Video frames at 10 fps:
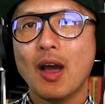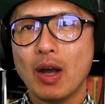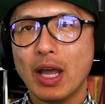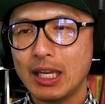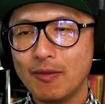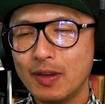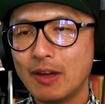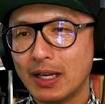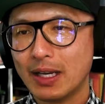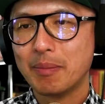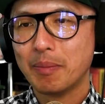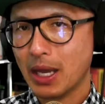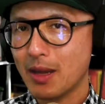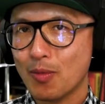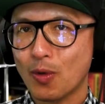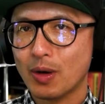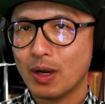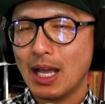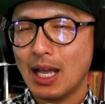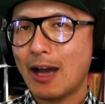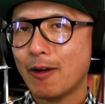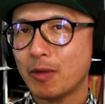And even if I didn't pay more, I would